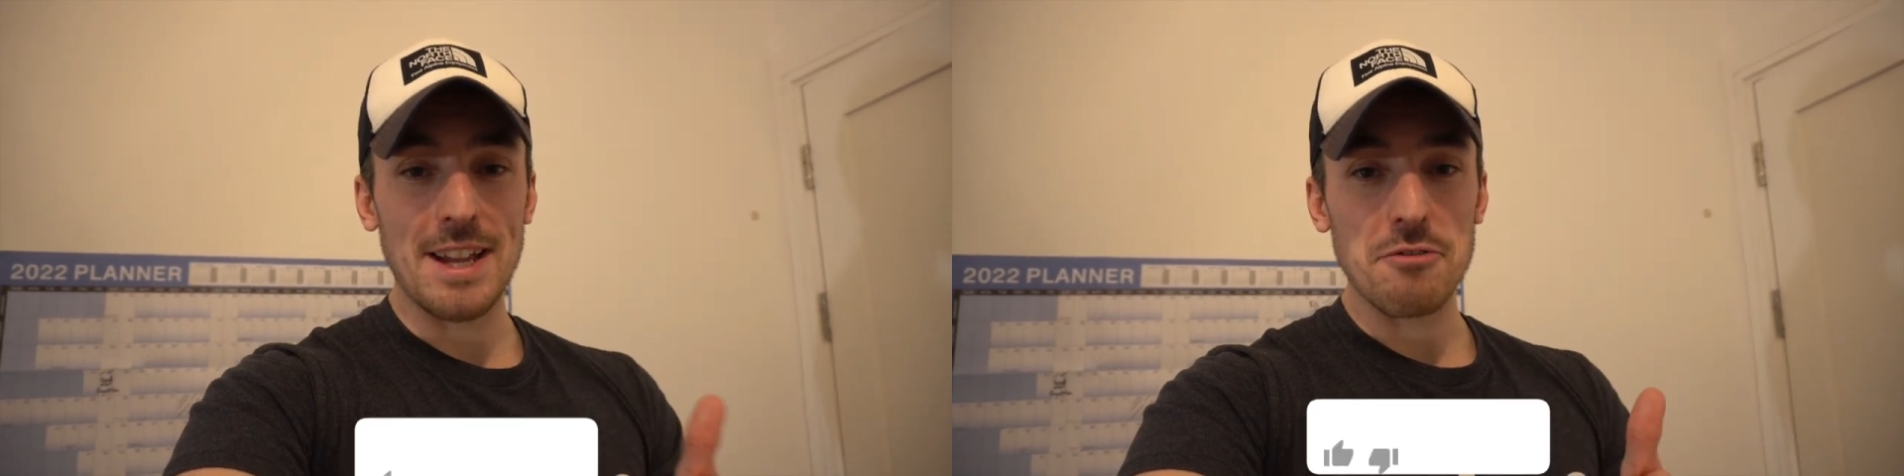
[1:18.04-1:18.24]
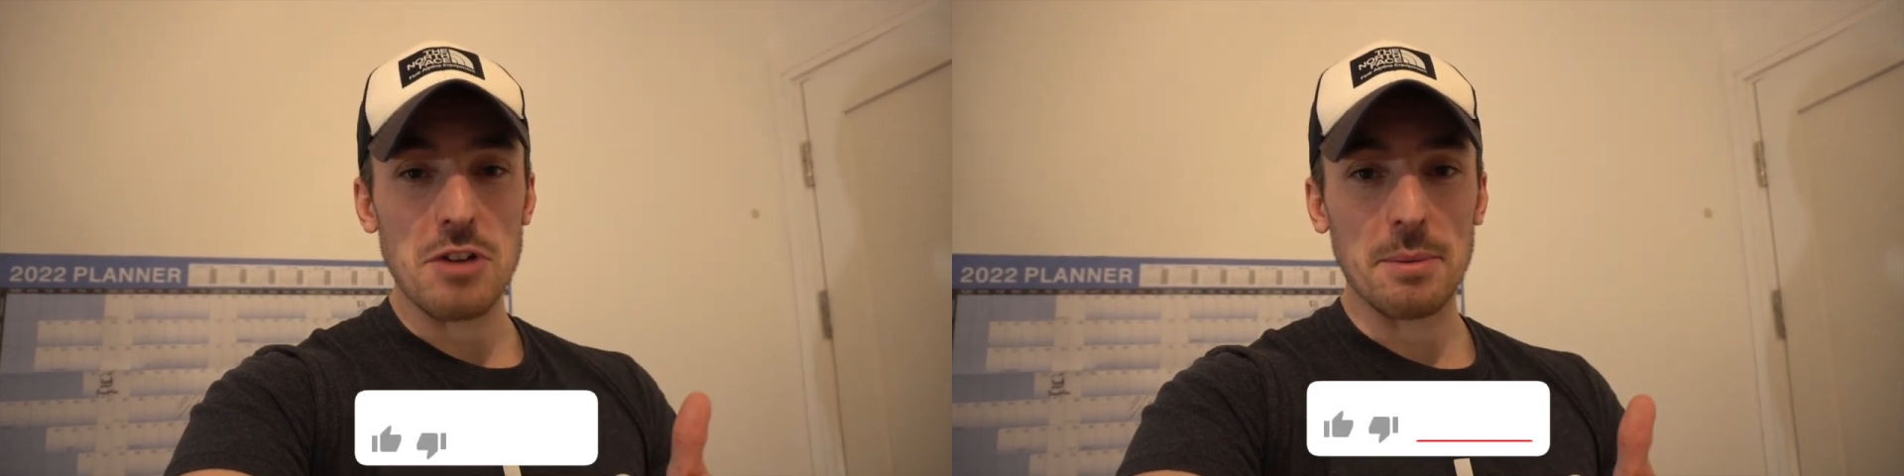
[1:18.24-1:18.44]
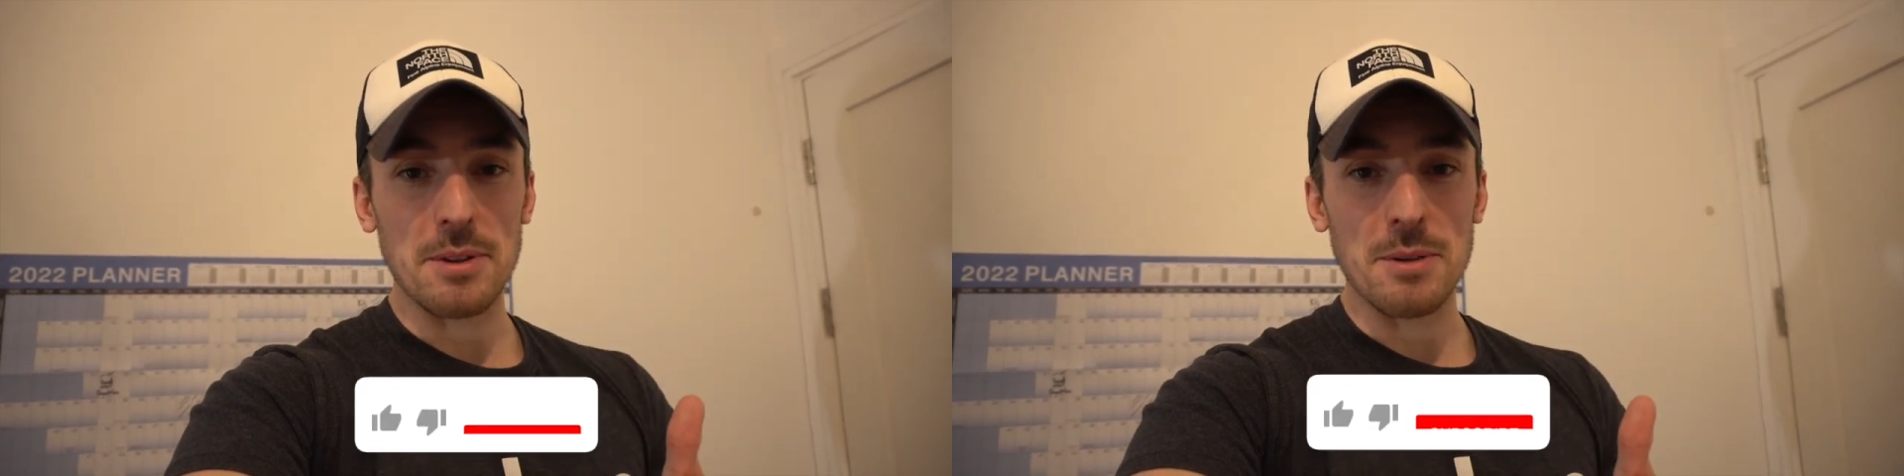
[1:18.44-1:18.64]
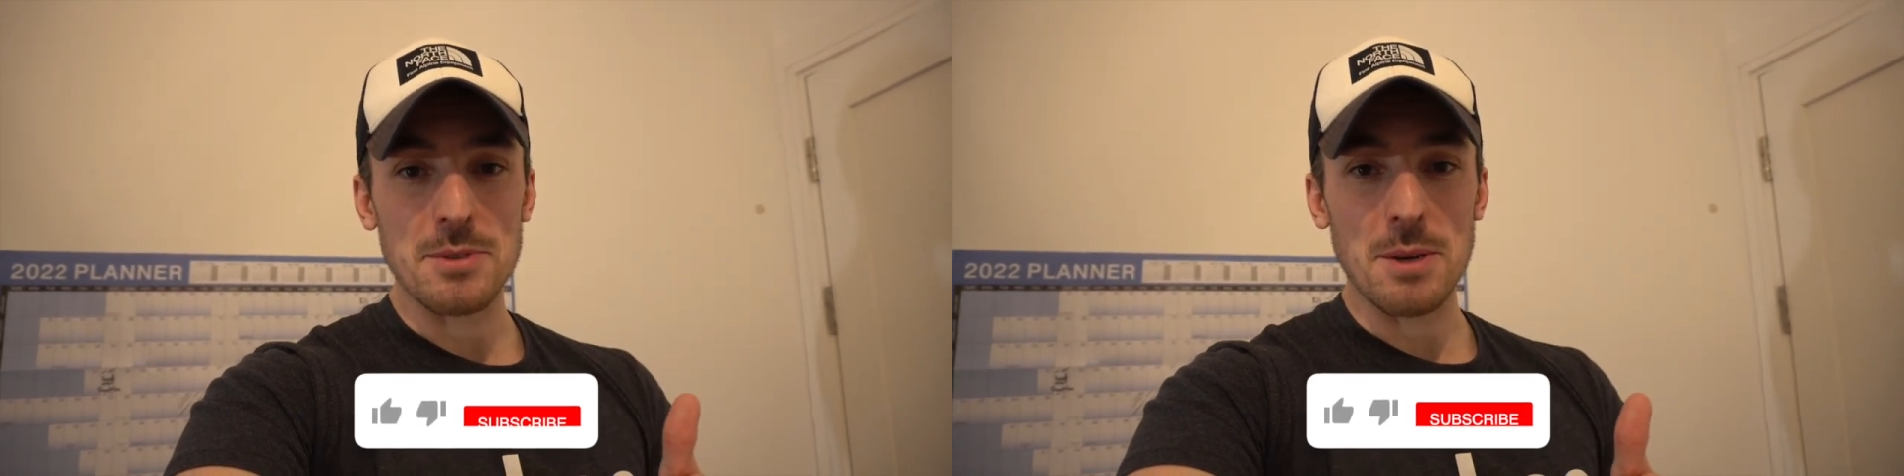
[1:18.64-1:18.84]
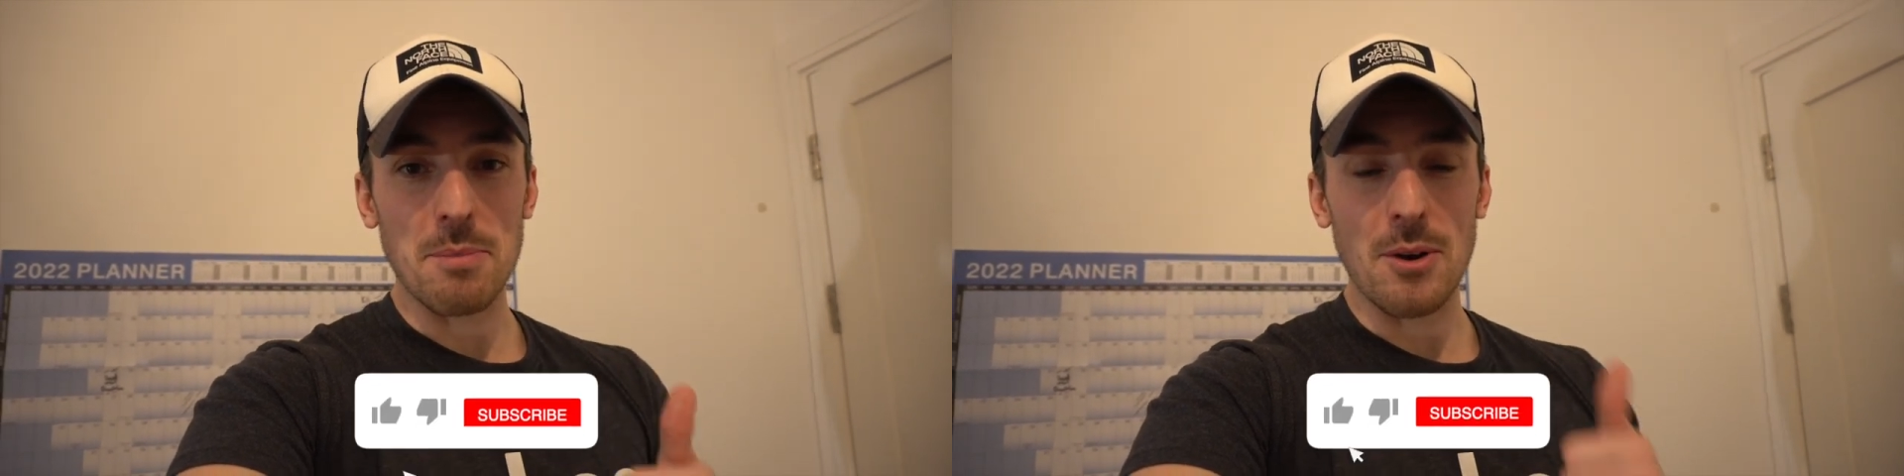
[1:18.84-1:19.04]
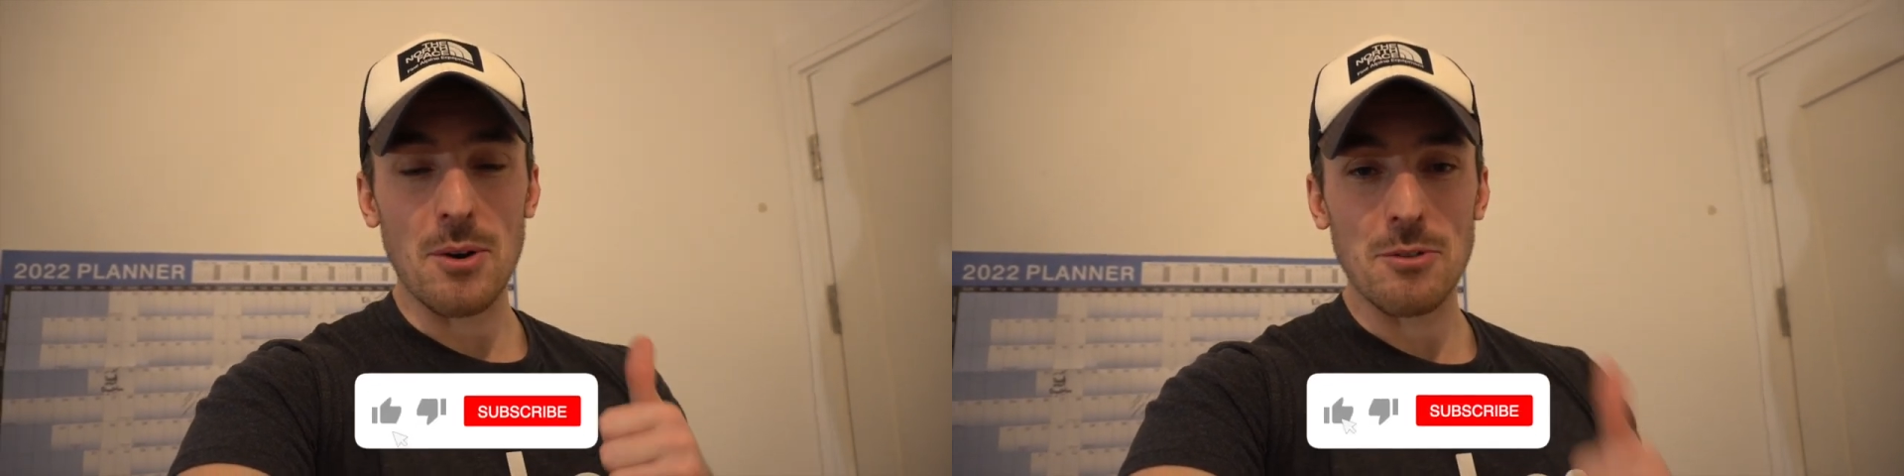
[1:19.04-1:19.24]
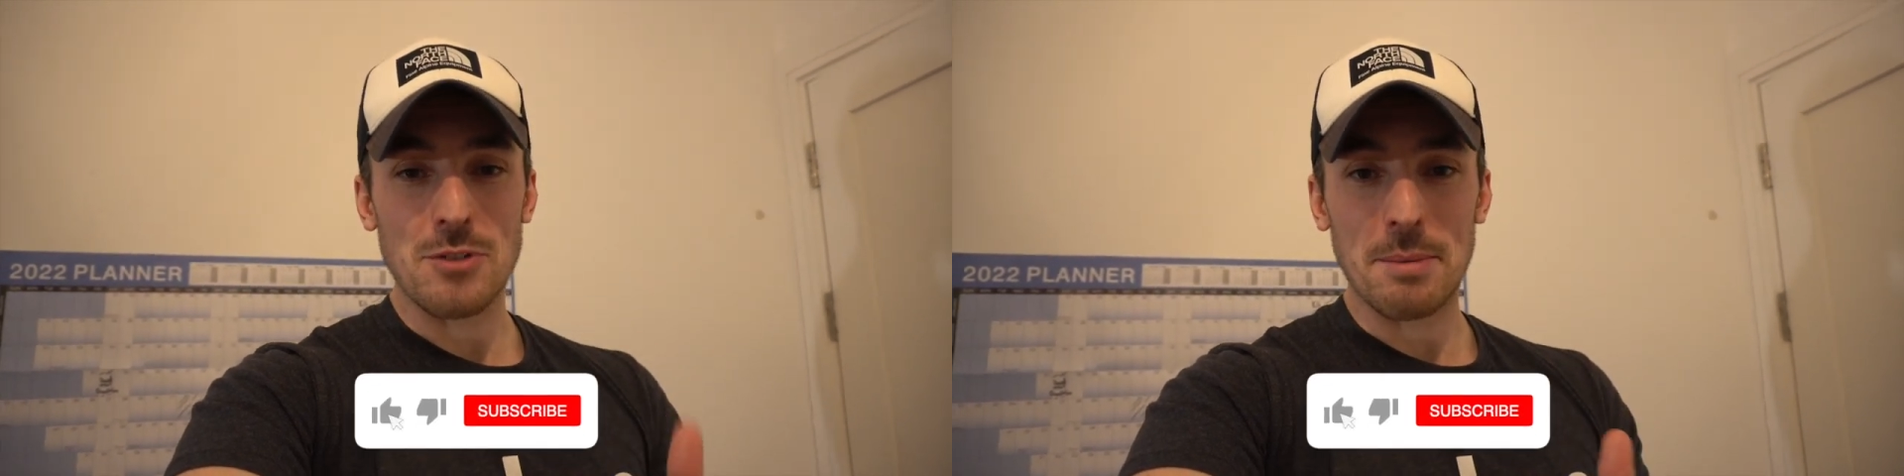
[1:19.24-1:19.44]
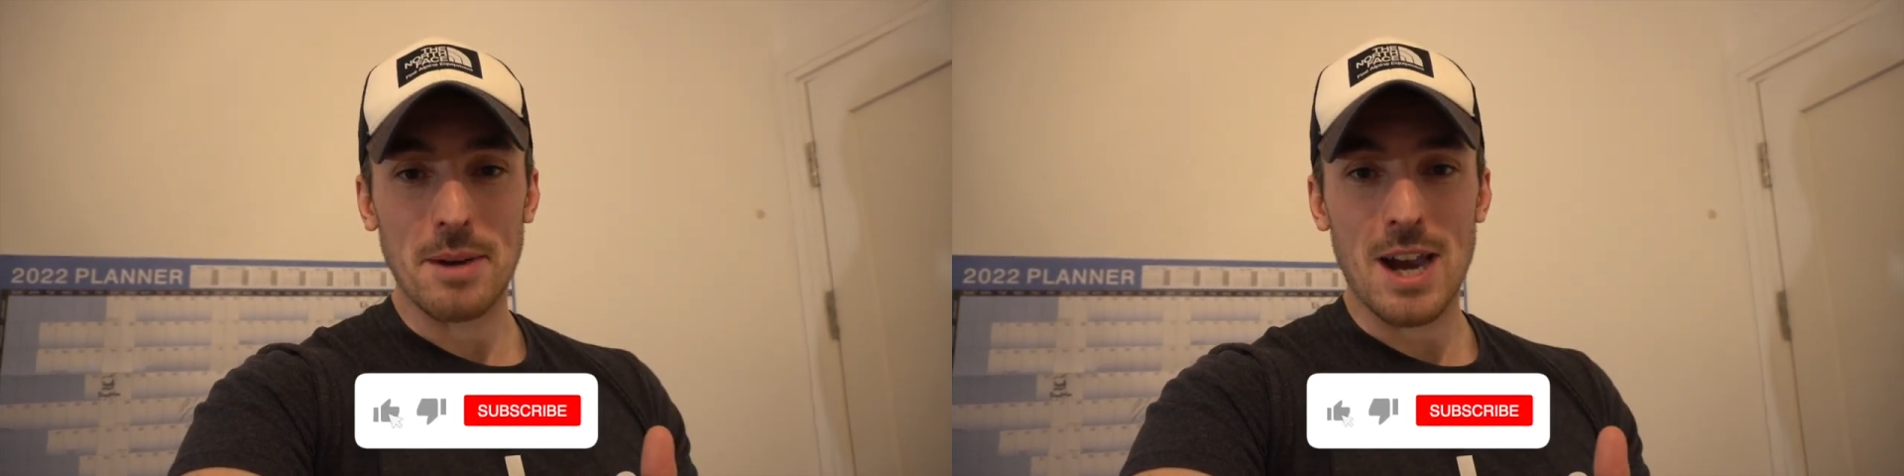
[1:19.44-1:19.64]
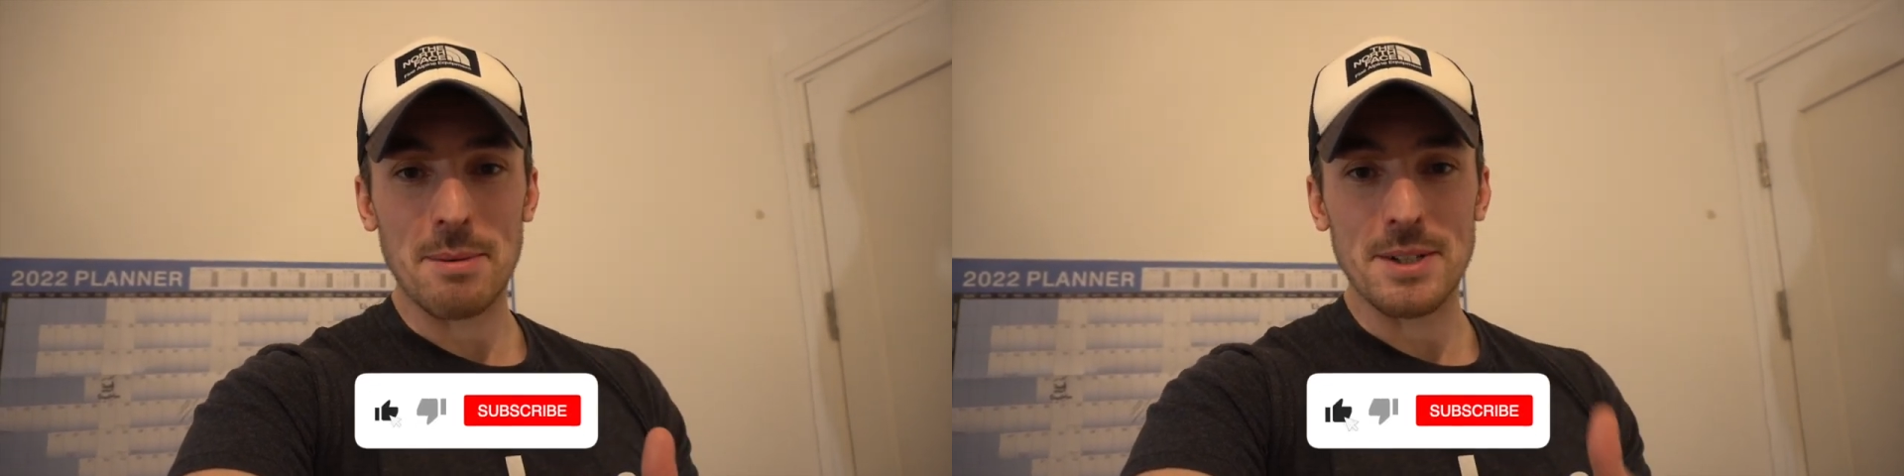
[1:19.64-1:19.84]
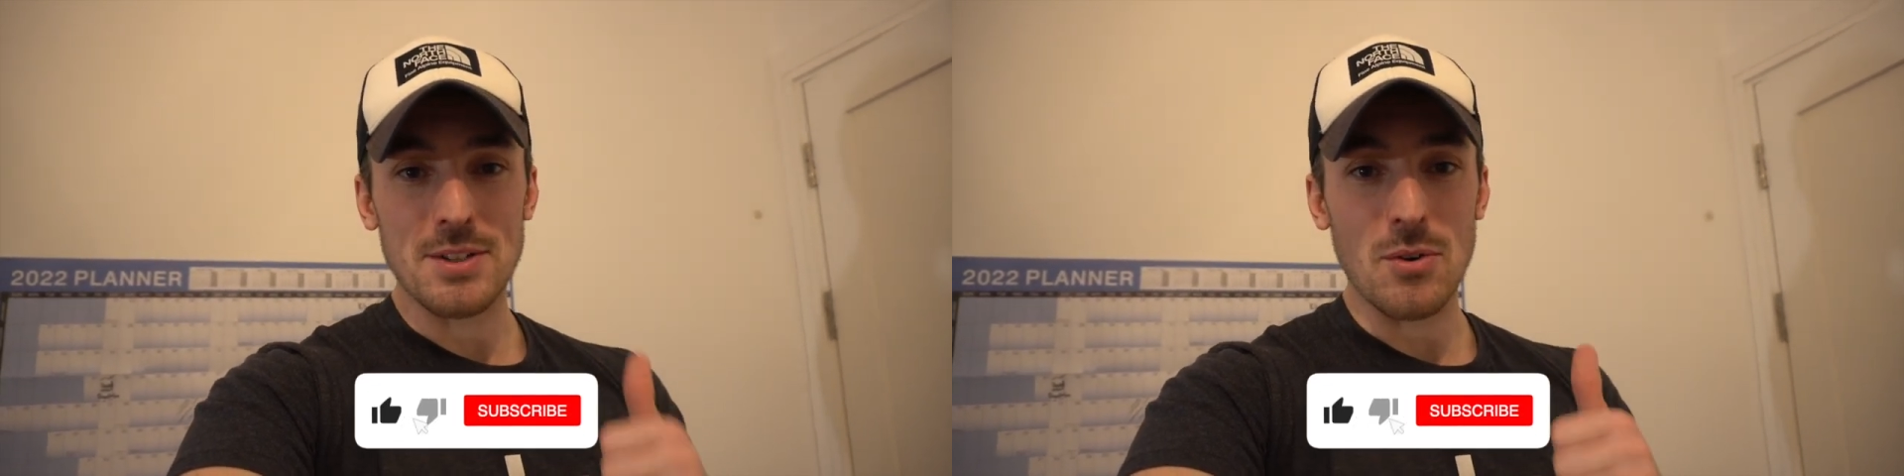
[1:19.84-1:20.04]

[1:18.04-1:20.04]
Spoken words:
drop a thumbs up below, drop a comment,